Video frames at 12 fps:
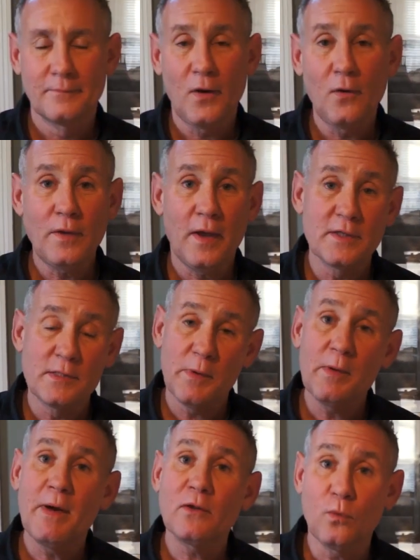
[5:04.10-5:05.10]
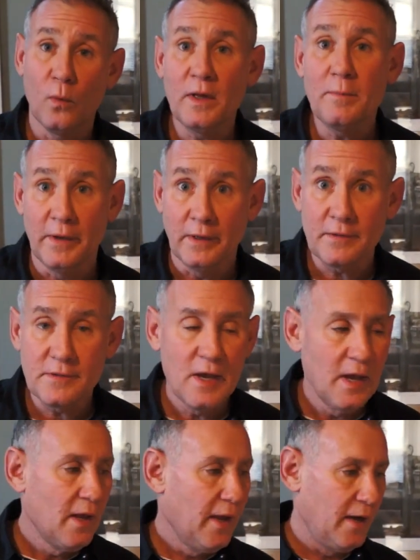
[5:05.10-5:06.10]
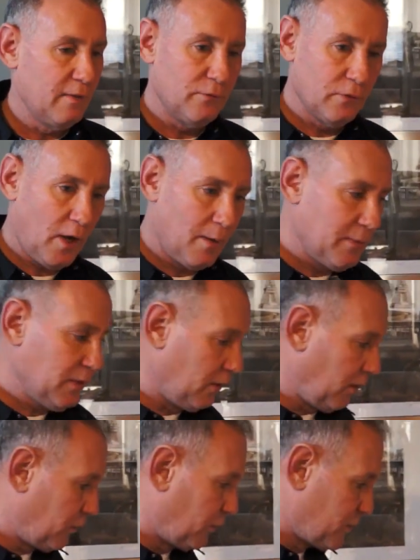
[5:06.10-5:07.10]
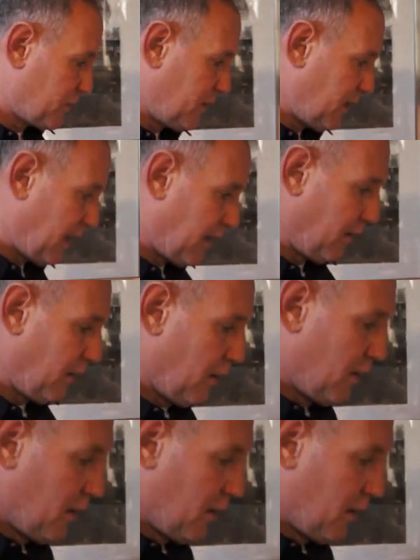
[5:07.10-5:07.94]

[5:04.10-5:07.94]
Okay, it's been about 20 minutes, and if you come and look, you'll see how